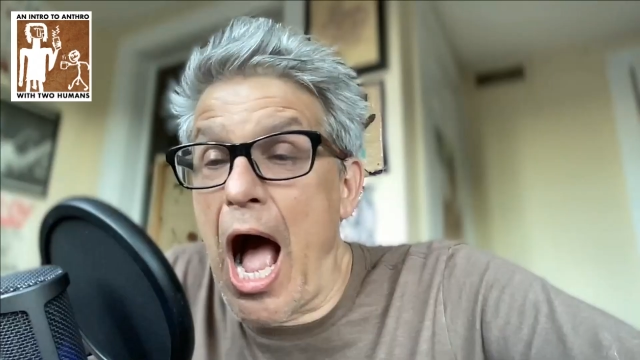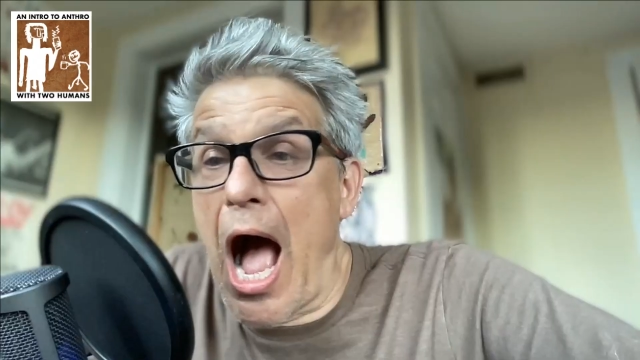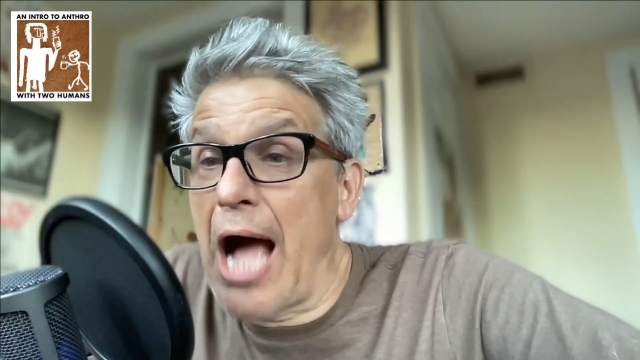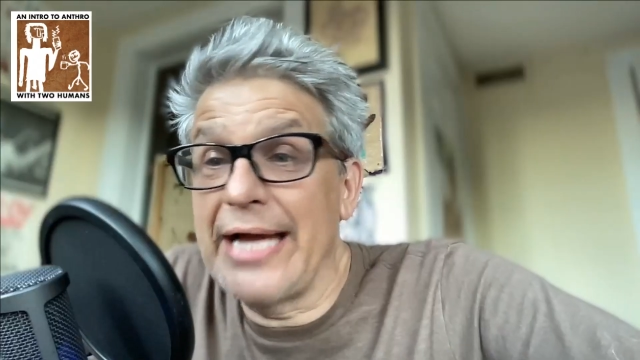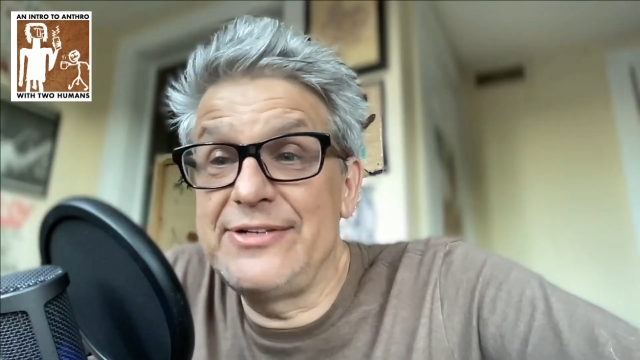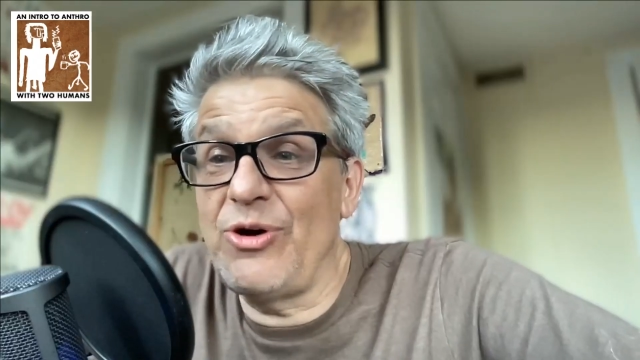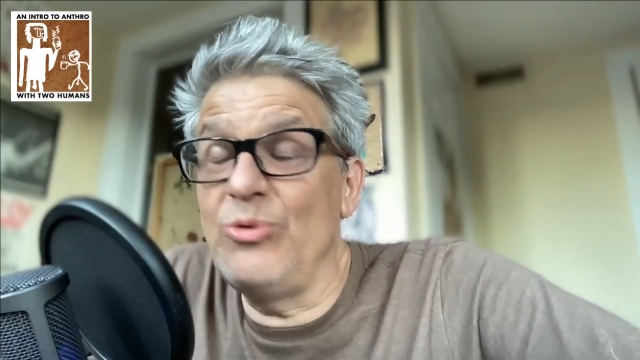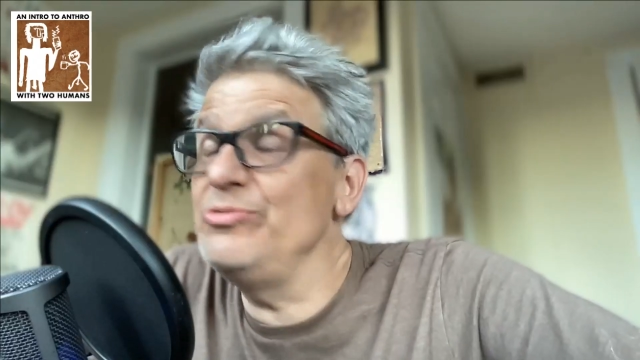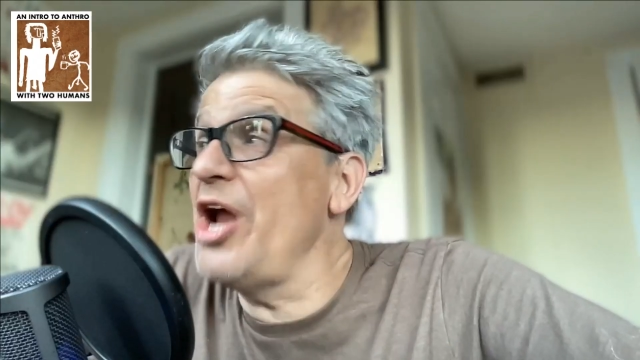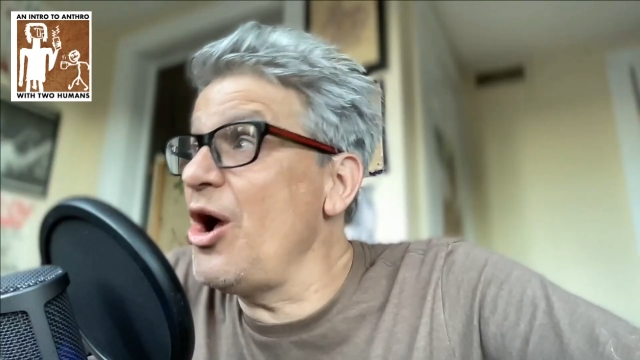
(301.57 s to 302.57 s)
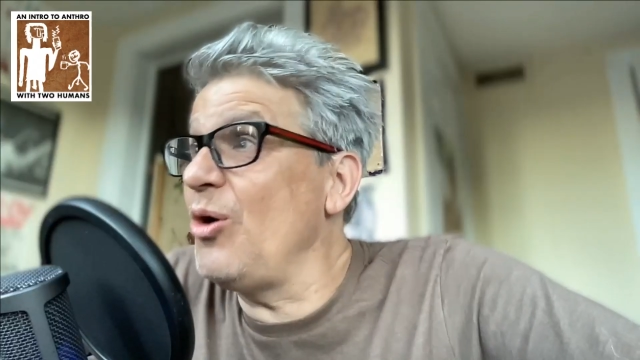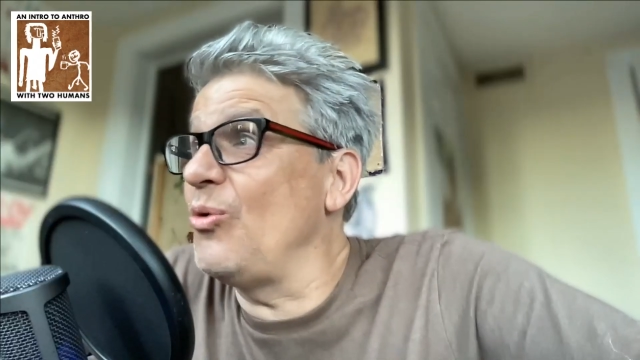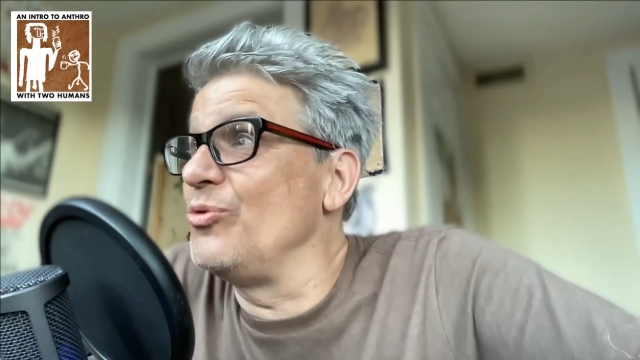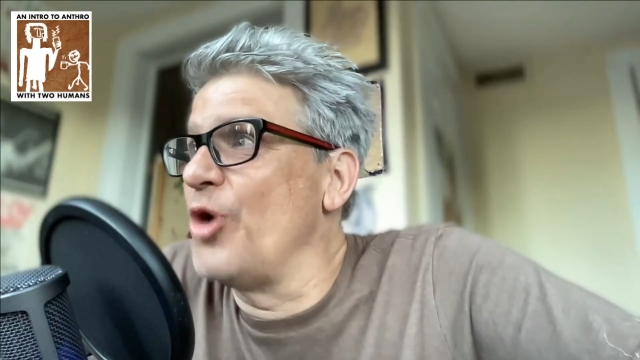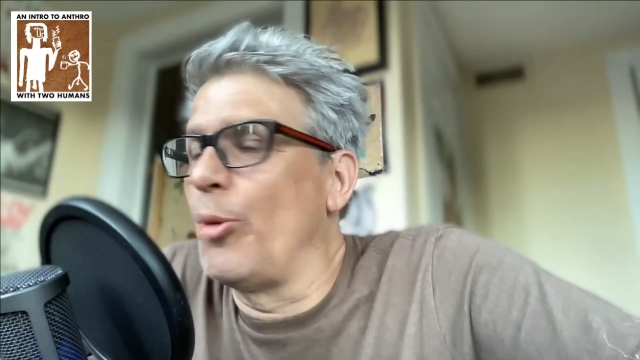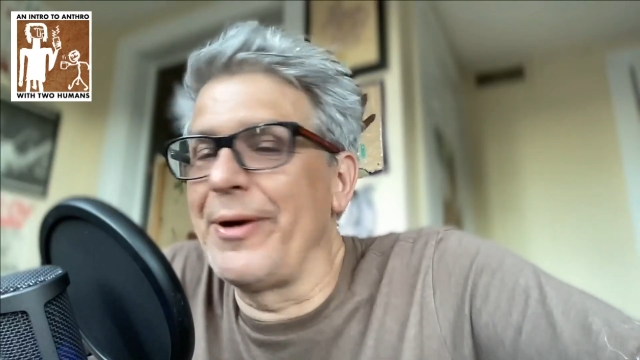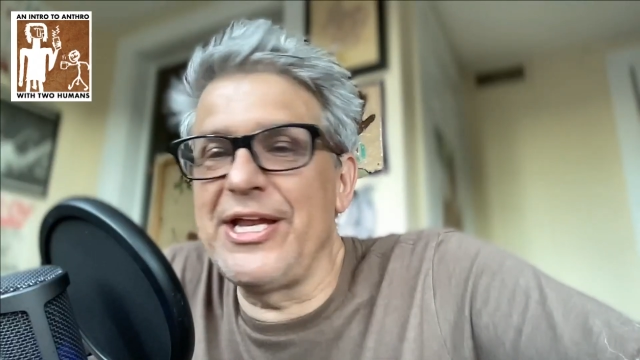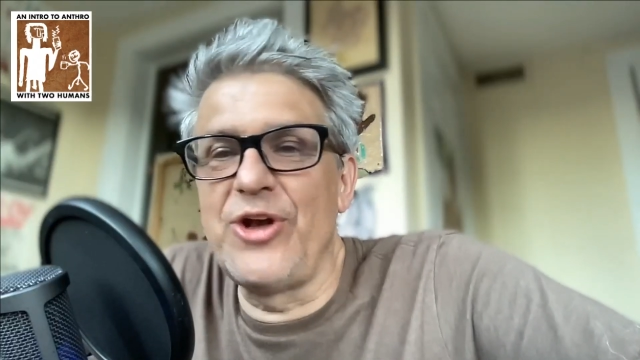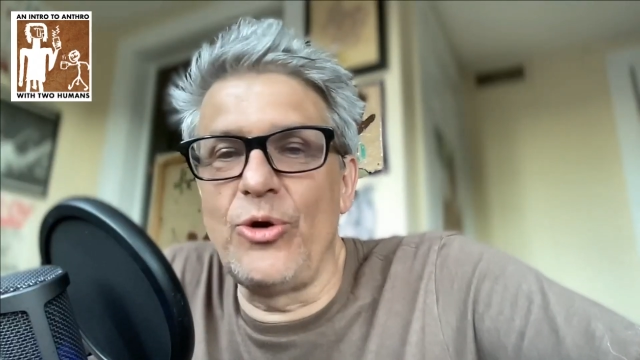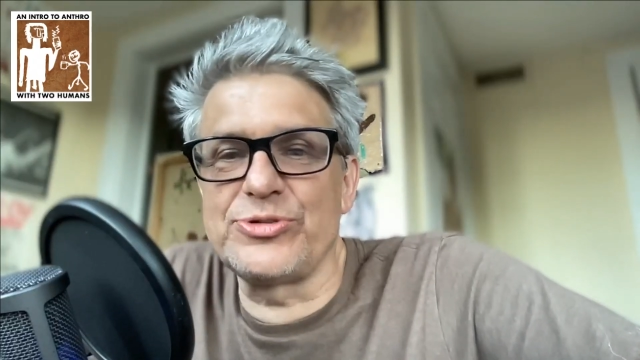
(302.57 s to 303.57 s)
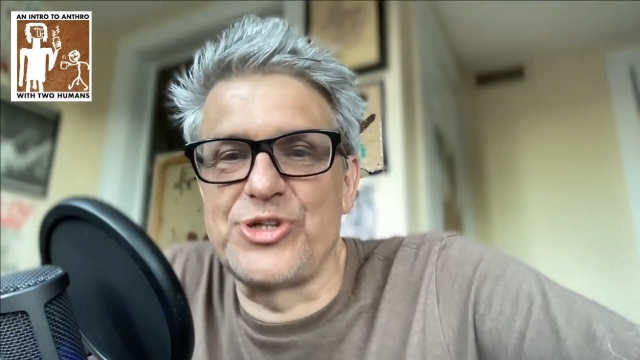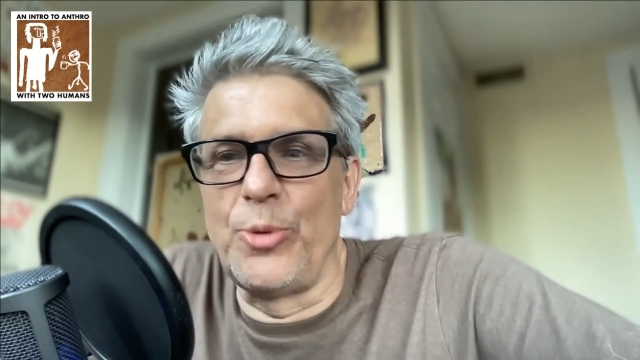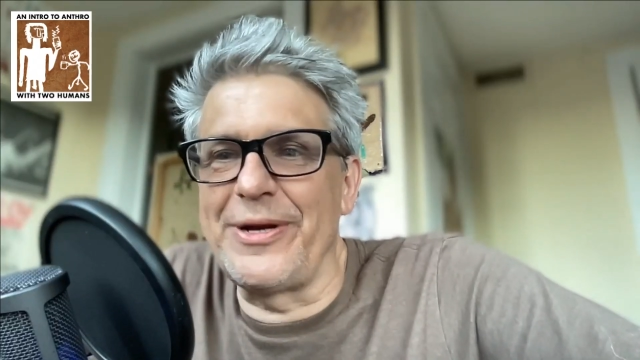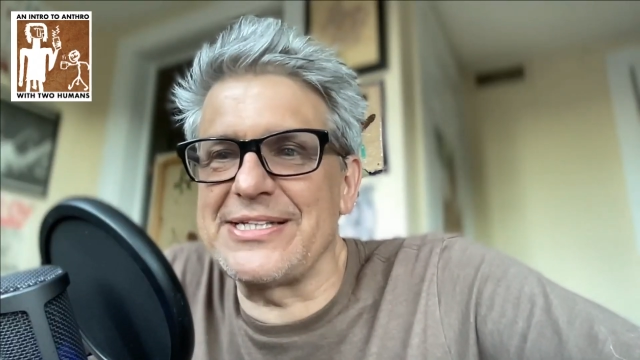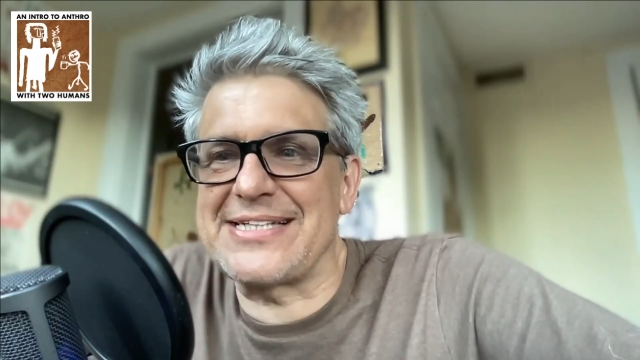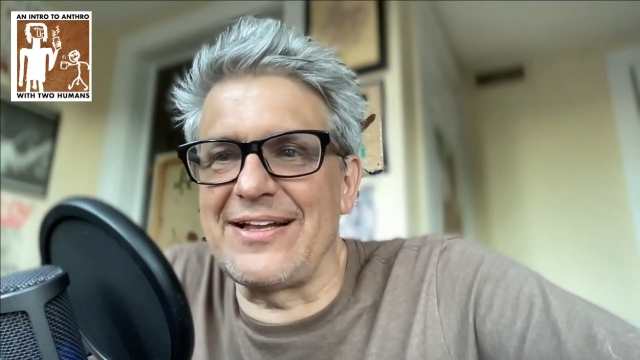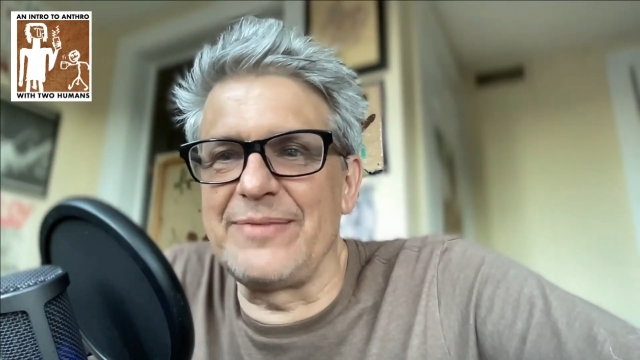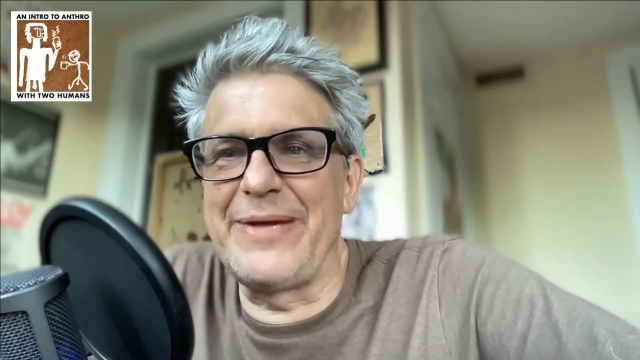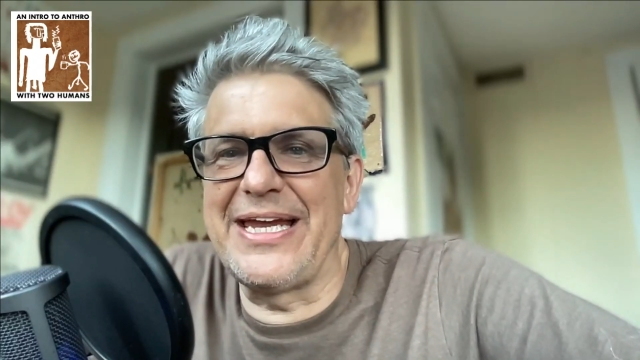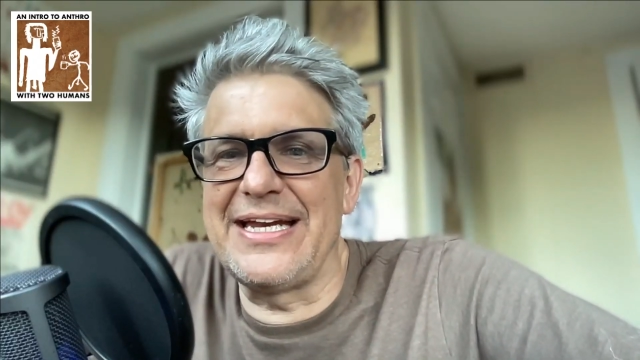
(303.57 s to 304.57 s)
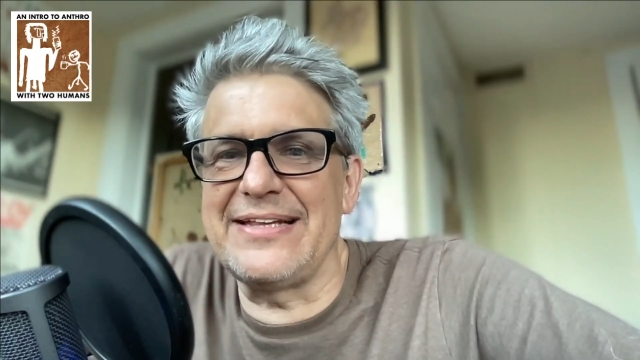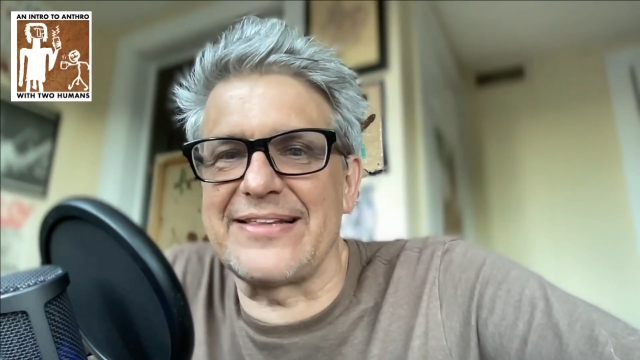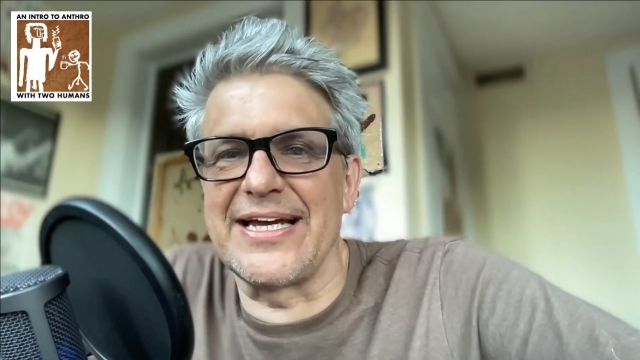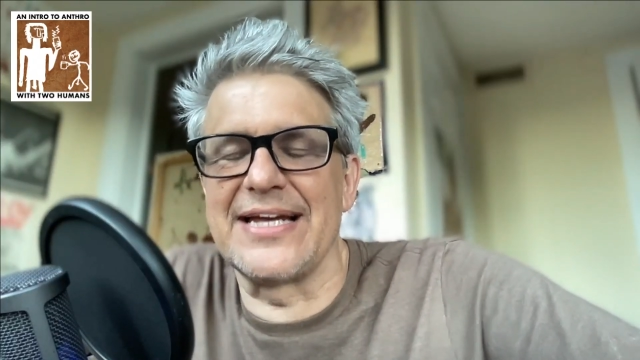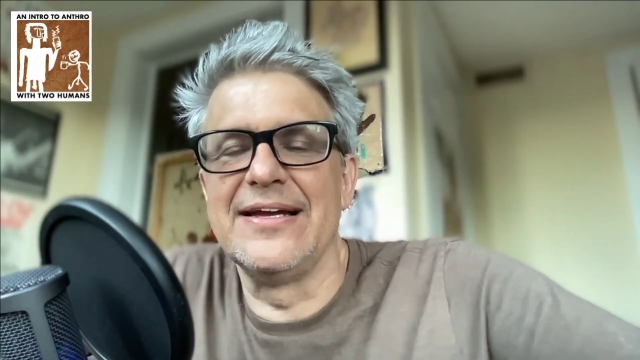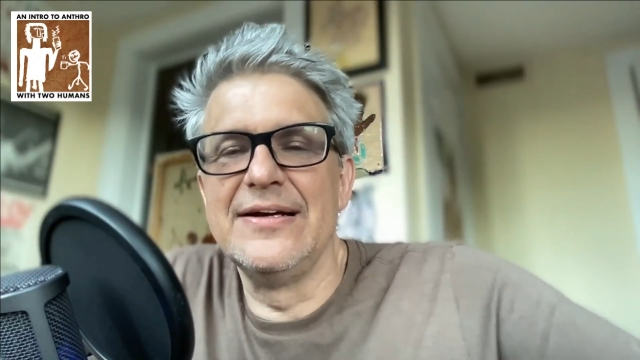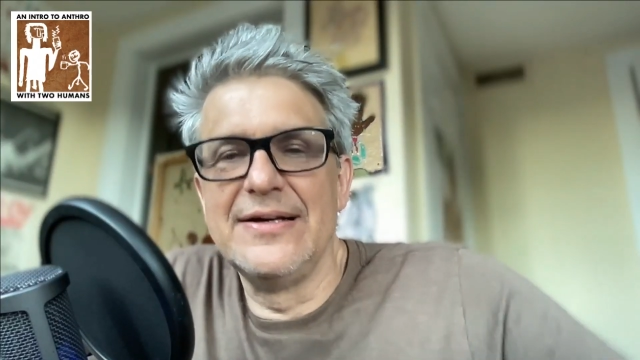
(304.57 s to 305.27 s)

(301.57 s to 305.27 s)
I don't know. Nobody knows. Nobody's telling me anything.